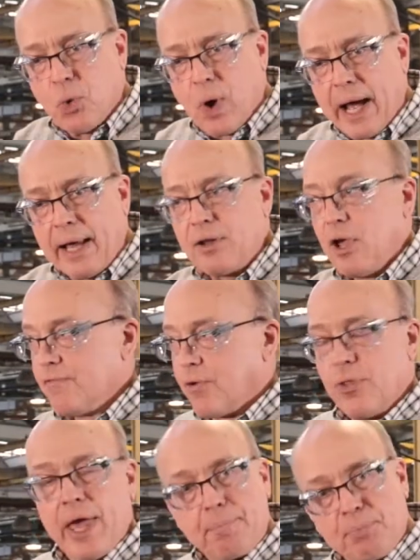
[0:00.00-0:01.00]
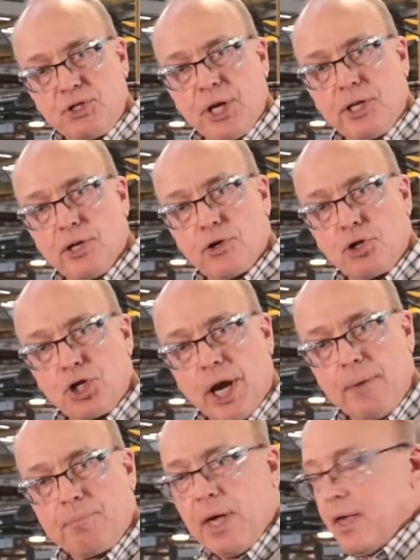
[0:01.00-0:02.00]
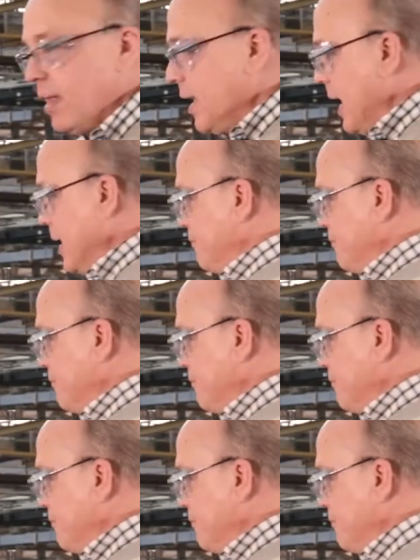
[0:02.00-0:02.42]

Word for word: you want for that particular shape. And